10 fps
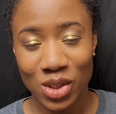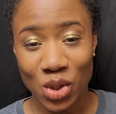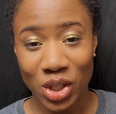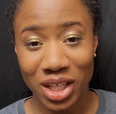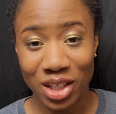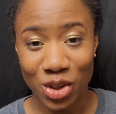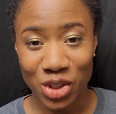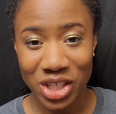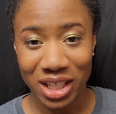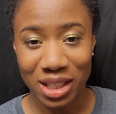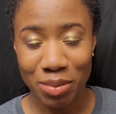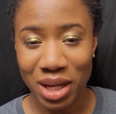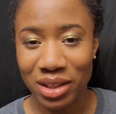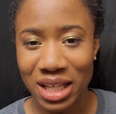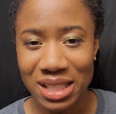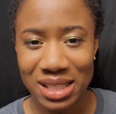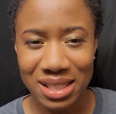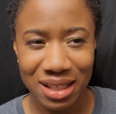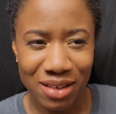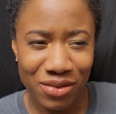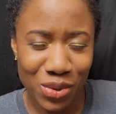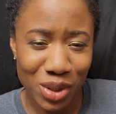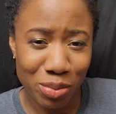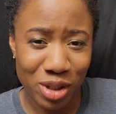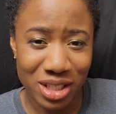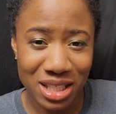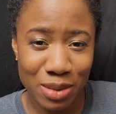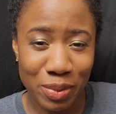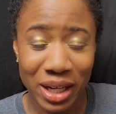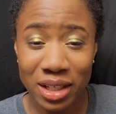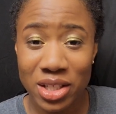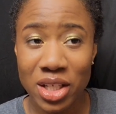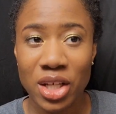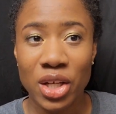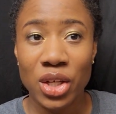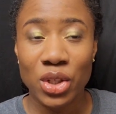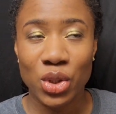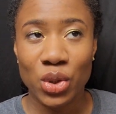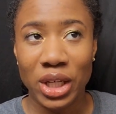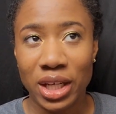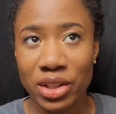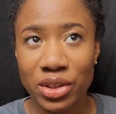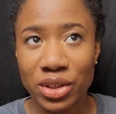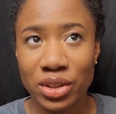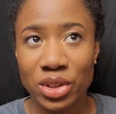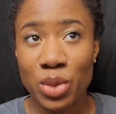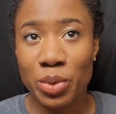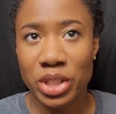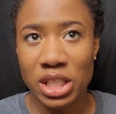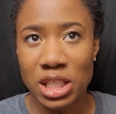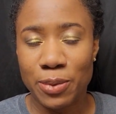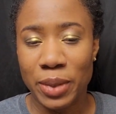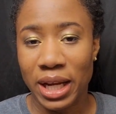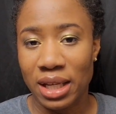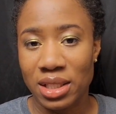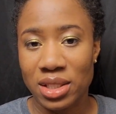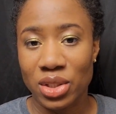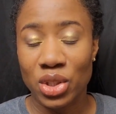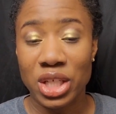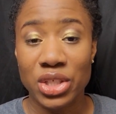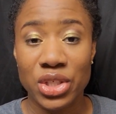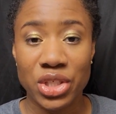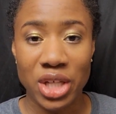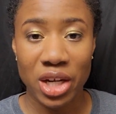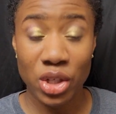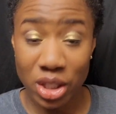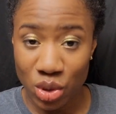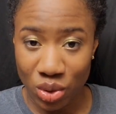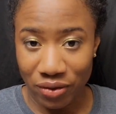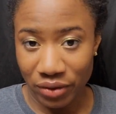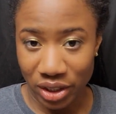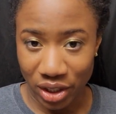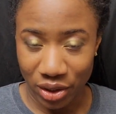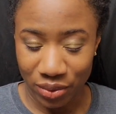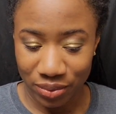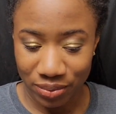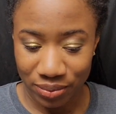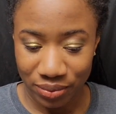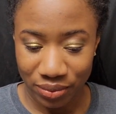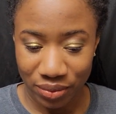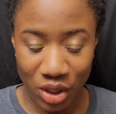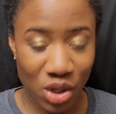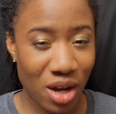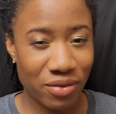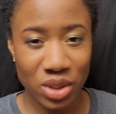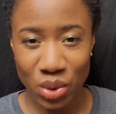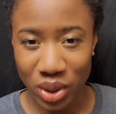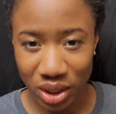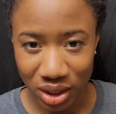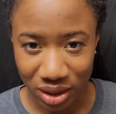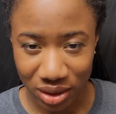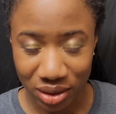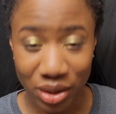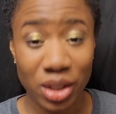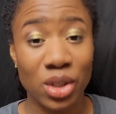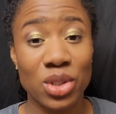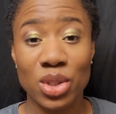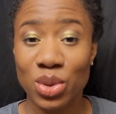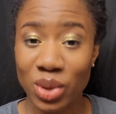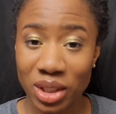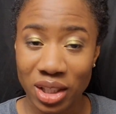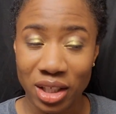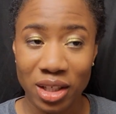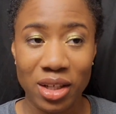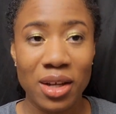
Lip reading: so you can go check them out and see if you want to participate. You either, to participate, you can share, you can do a video. You don't have to do a look. You can also do a look,